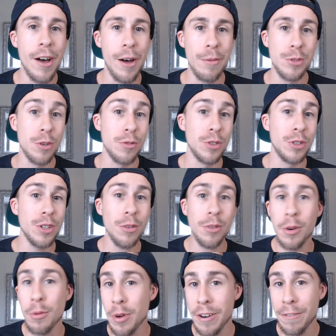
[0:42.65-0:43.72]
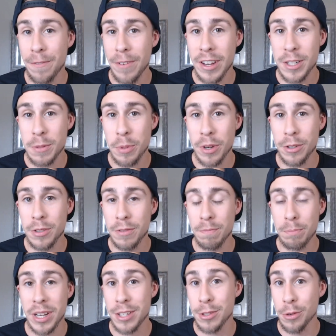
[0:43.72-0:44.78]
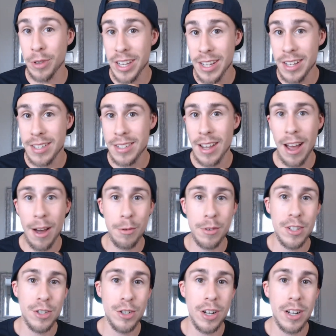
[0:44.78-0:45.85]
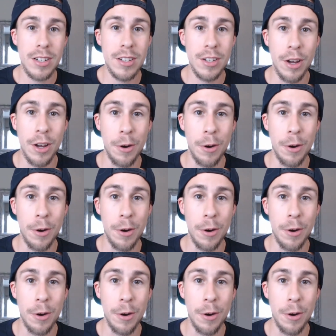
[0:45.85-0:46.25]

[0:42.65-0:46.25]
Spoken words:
So if you don't know what a Facebook pixel is, I would suggest,